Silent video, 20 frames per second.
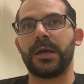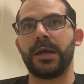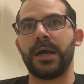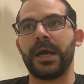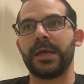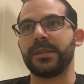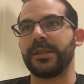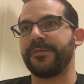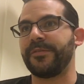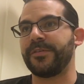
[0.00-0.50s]

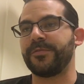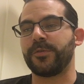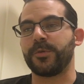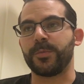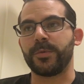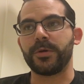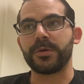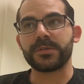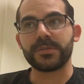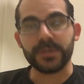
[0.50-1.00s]
I Livy for
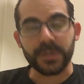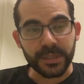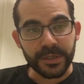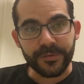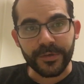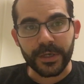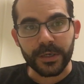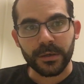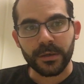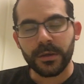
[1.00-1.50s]
Books,
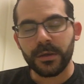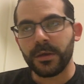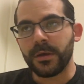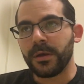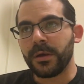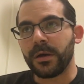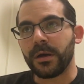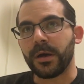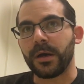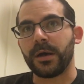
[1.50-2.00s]
Olivia,
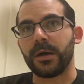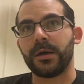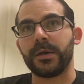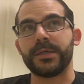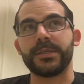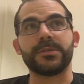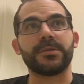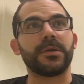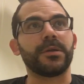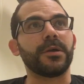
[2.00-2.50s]

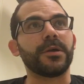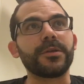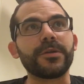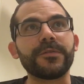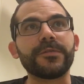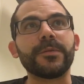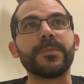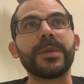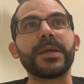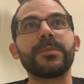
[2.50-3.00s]
is another
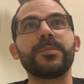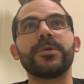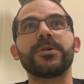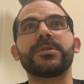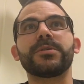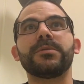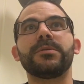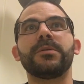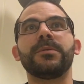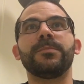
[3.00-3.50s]
of the big
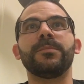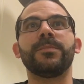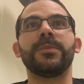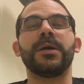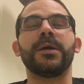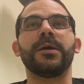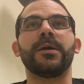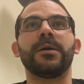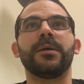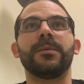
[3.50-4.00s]

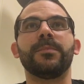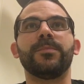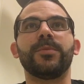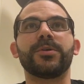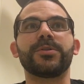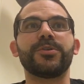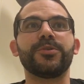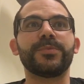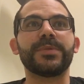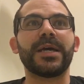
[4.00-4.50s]

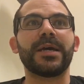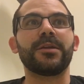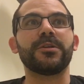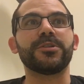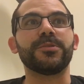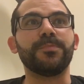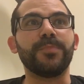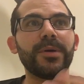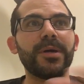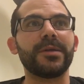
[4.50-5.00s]
BookTube
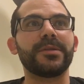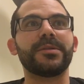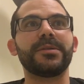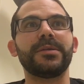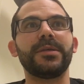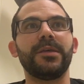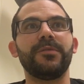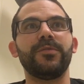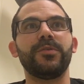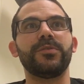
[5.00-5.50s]
channels. But
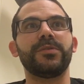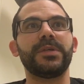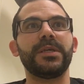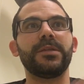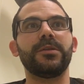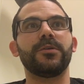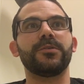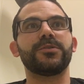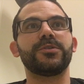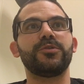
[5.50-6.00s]
if you see
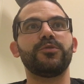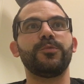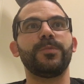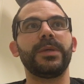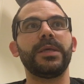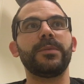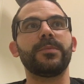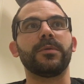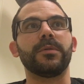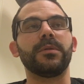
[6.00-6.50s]
those two
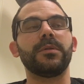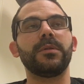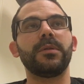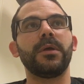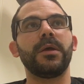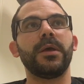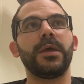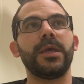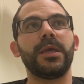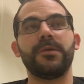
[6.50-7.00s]
people,
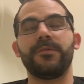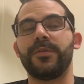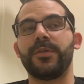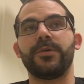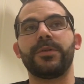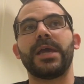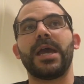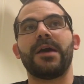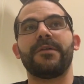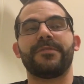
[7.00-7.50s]
even though
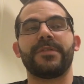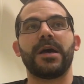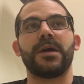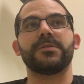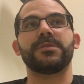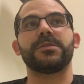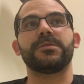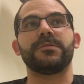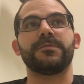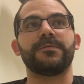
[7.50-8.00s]
they have
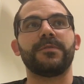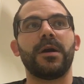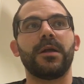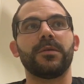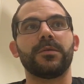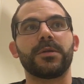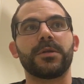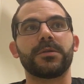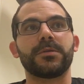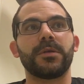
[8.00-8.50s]
thousands of
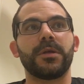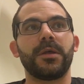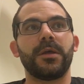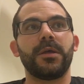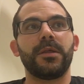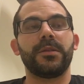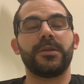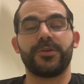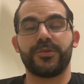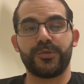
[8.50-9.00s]
followers,
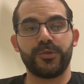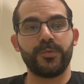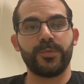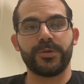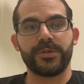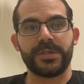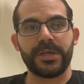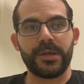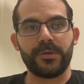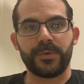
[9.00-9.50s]
they're
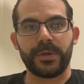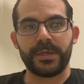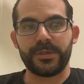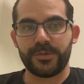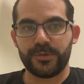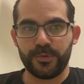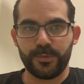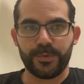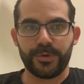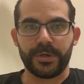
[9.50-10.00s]
super genuine,
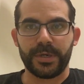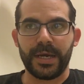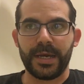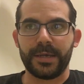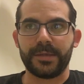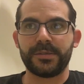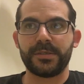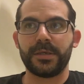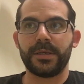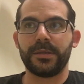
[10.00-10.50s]
super
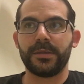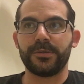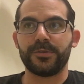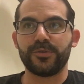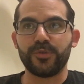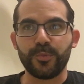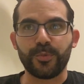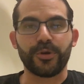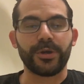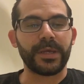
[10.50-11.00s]
nice,
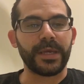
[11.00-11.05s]
super